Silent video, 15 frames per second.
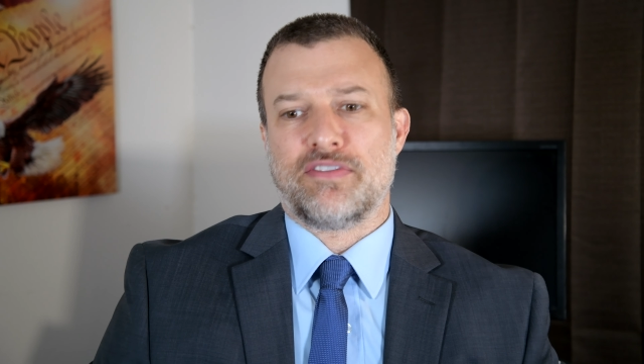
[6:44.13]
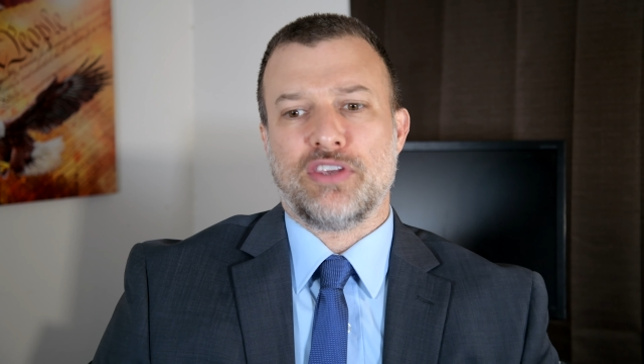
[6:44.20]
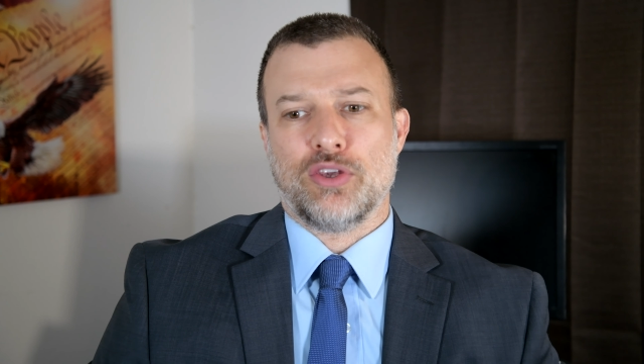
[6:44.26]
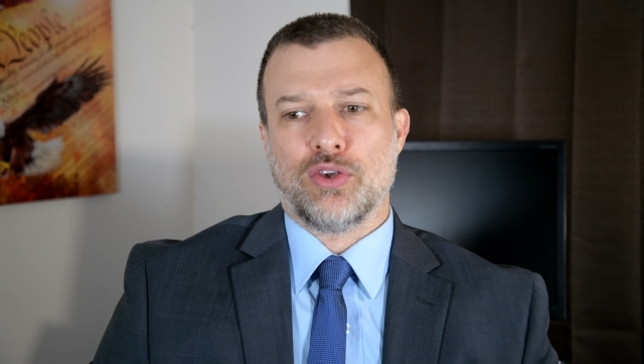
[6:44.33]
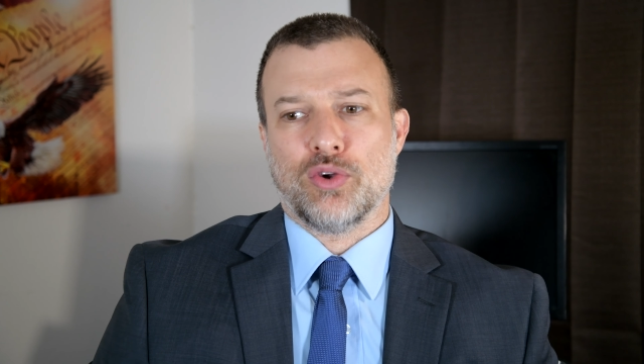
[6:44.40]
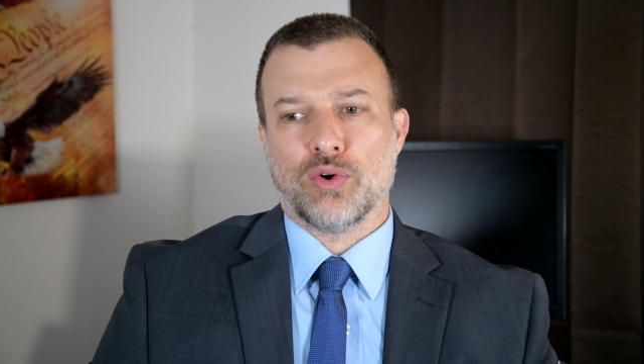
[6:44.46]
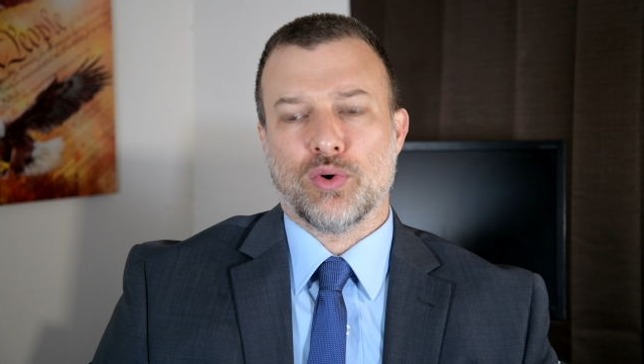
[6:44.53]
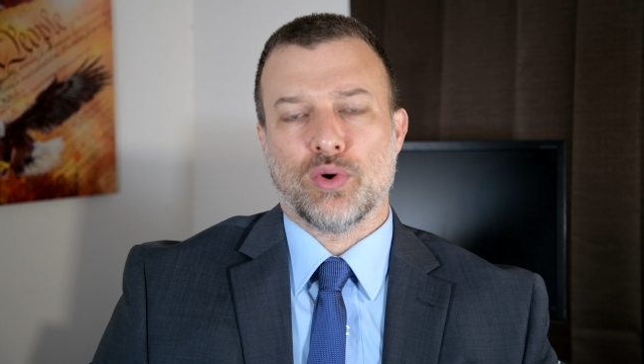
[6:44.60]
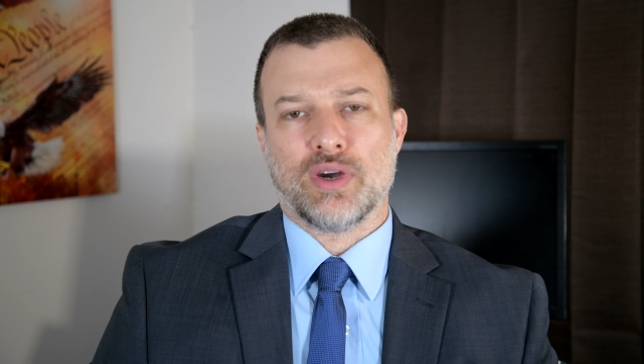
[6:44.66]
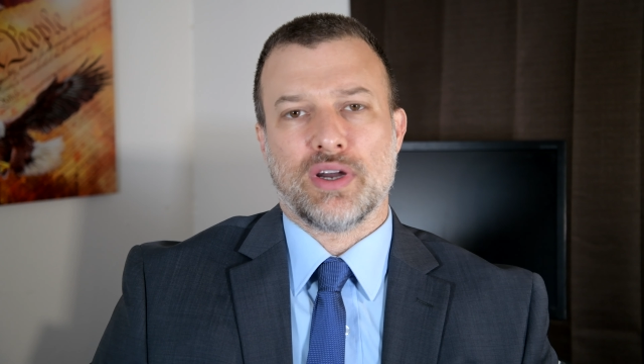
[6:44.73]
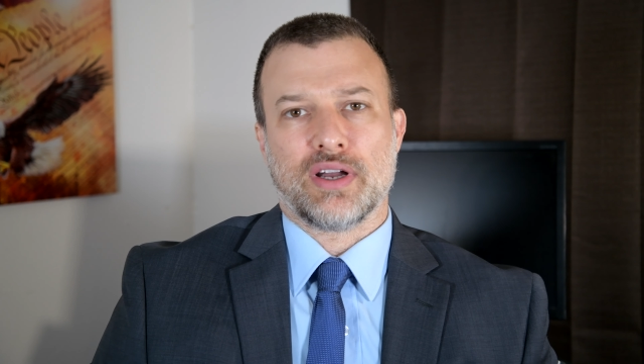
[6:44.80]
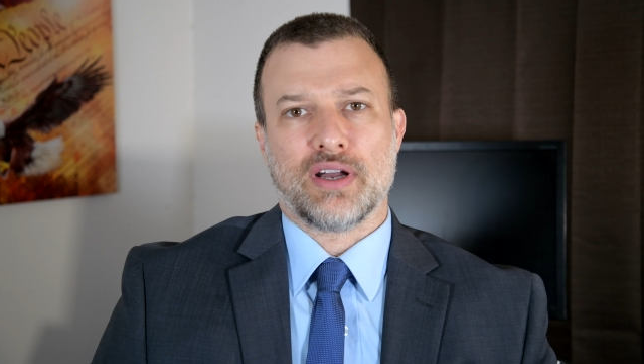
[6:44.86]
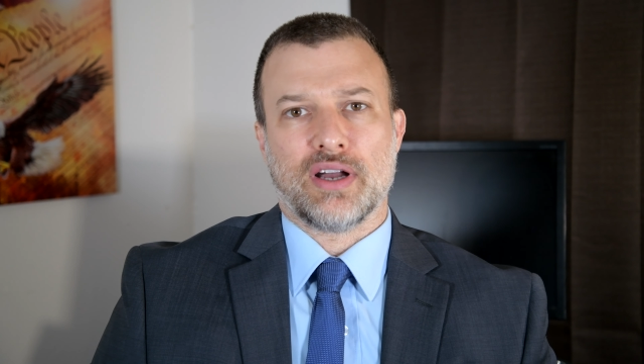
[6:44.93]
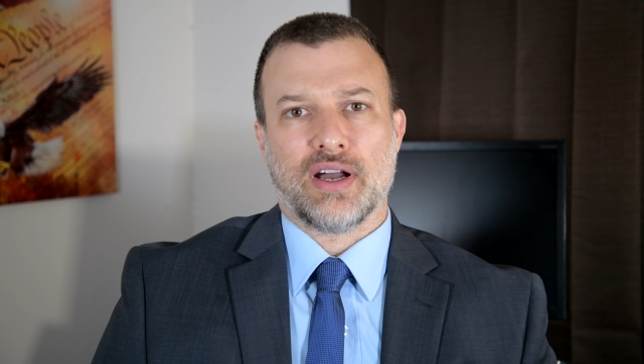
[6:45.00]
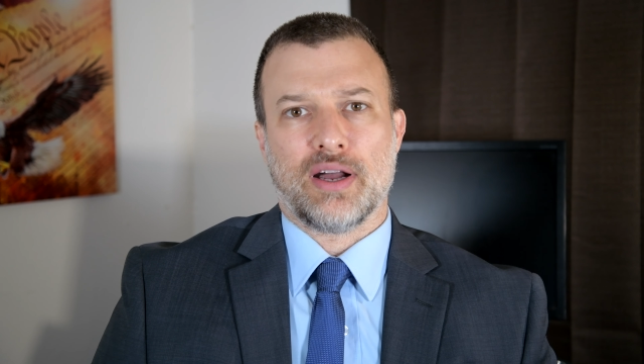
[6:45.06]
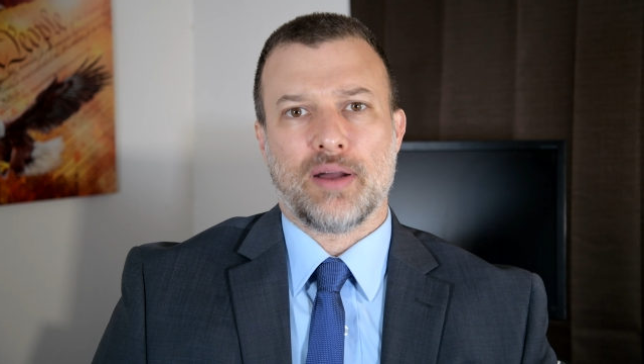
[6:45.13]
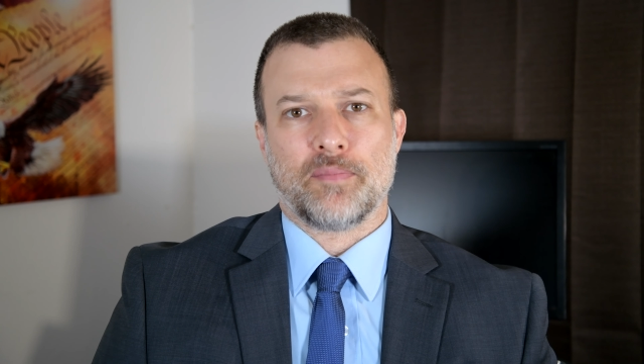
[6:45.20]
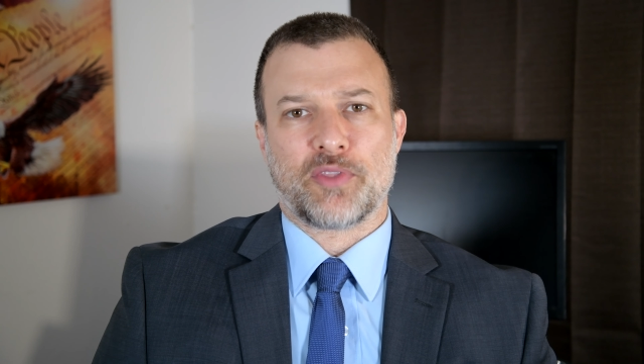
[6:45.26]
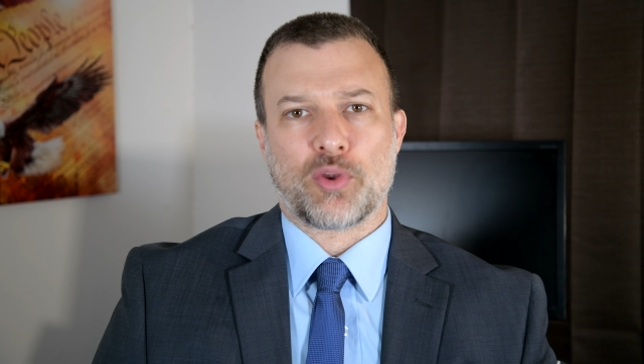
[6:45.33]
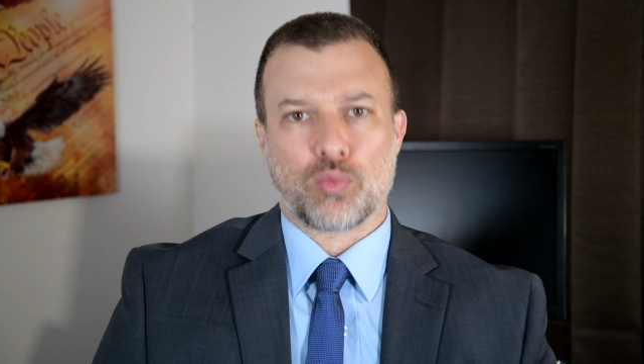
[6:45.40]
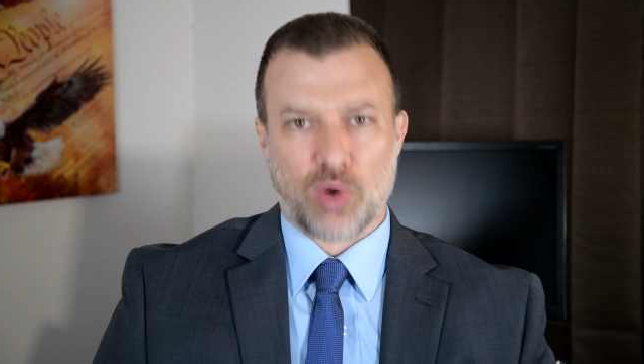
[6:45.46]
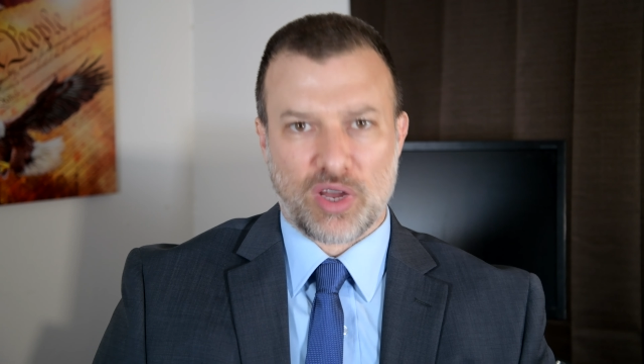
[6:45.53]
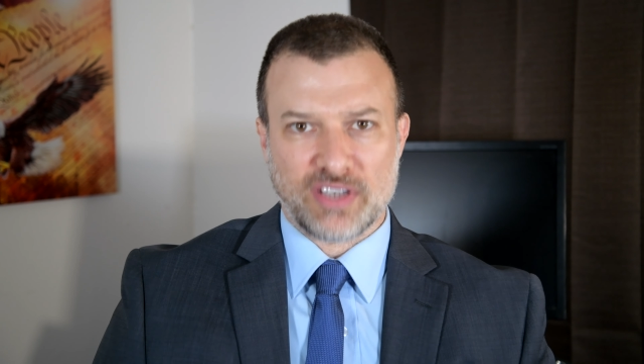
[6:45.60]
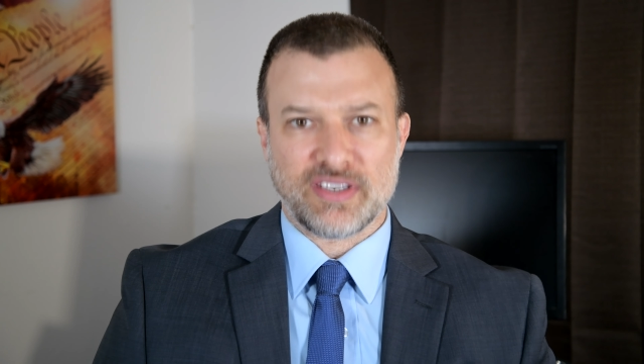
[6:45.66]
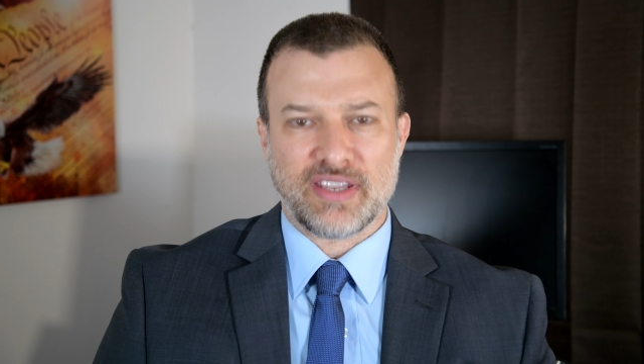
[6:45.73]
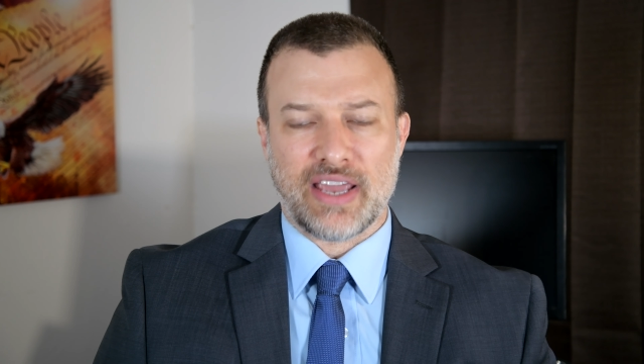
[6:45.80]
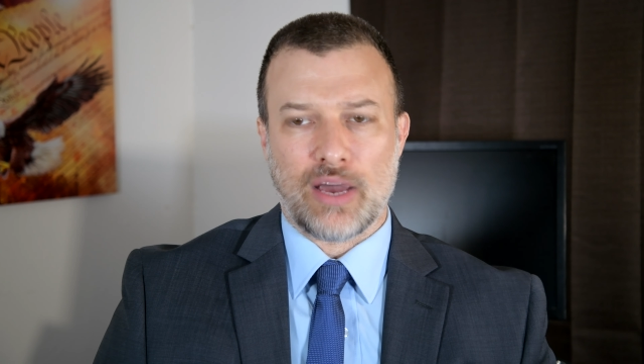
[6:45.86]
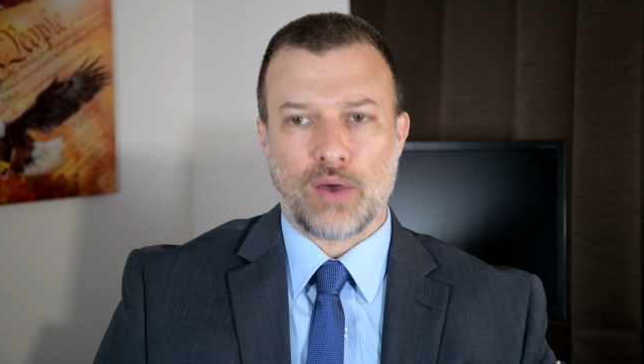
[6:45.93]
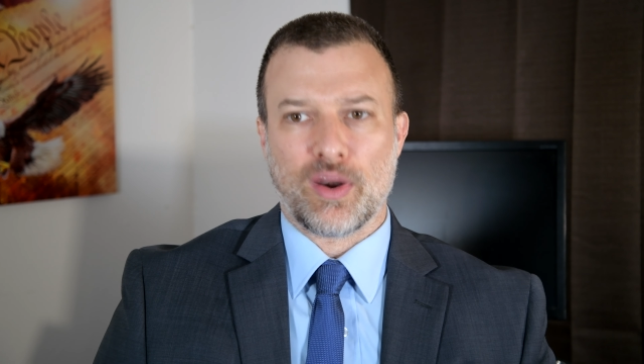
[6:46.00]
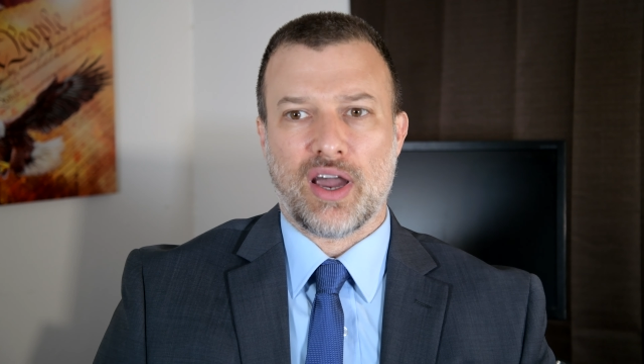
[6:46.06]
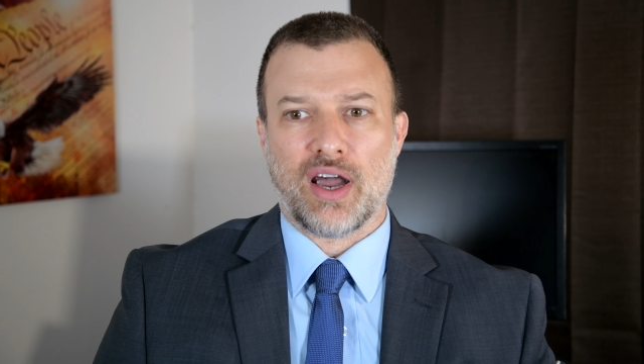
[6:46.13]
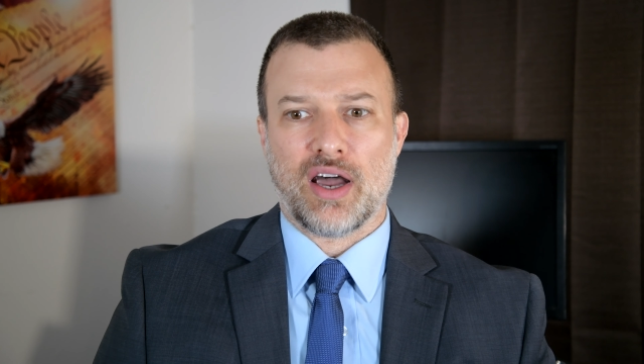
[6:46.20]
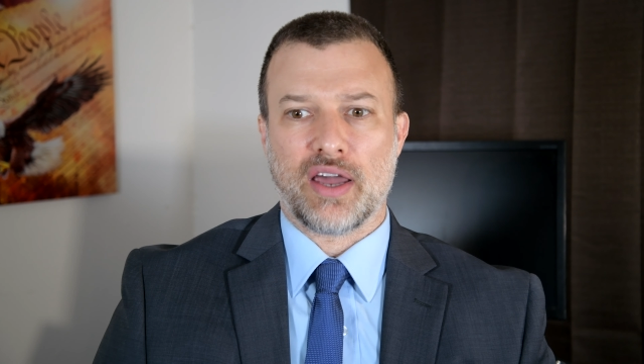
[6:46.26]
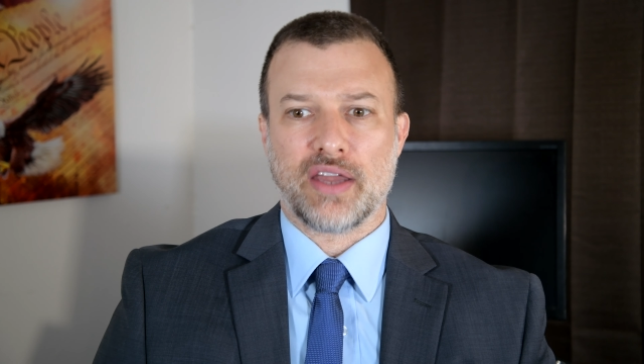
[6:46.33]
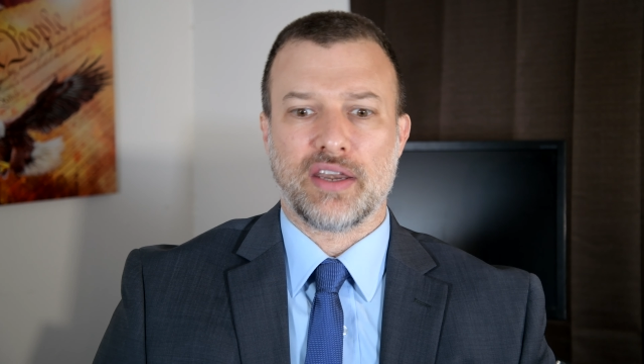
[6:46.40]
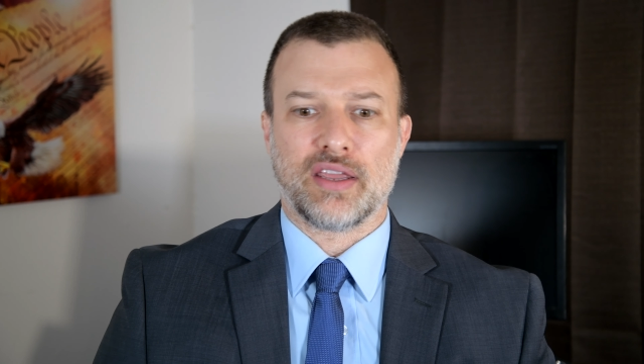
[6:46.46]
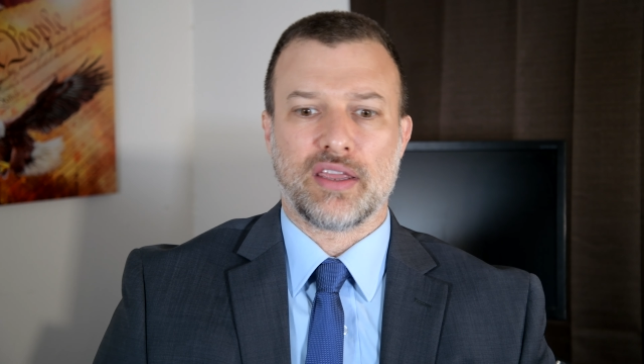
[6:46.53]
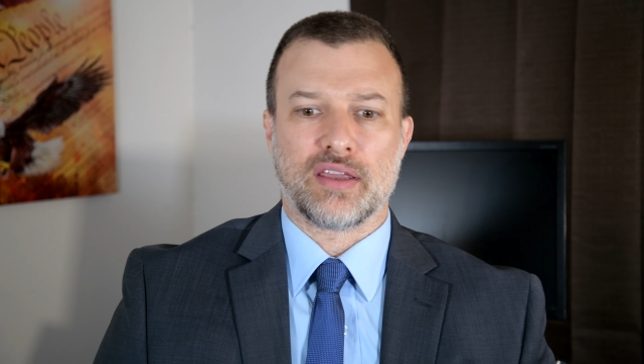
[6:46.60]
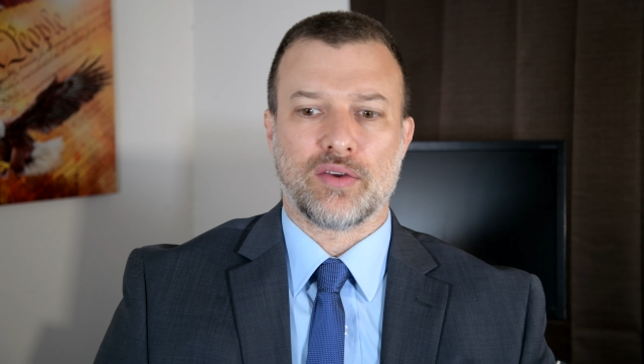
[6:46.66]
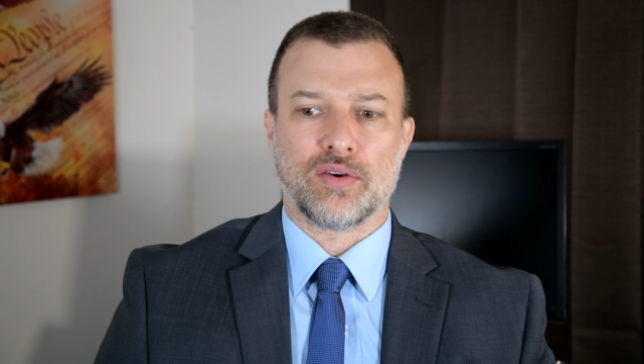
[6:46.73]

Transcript: you the rundown on